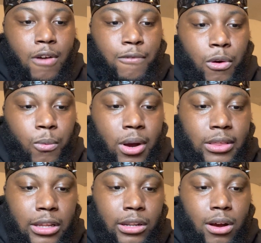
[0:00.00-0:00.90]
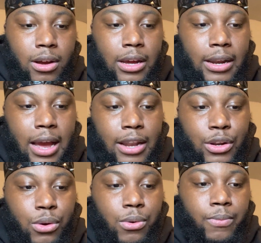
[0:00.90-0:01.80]
For what the law could not
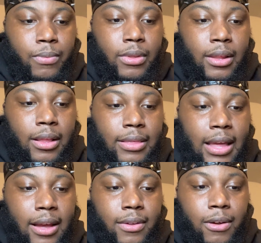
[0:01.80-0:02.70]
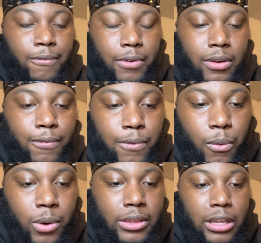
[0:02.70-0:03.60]
do, that for the, for
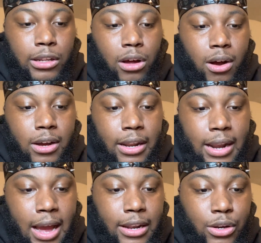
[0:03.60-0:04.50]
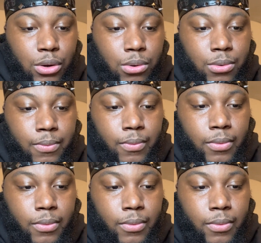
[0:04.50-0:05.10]
what the law could not do,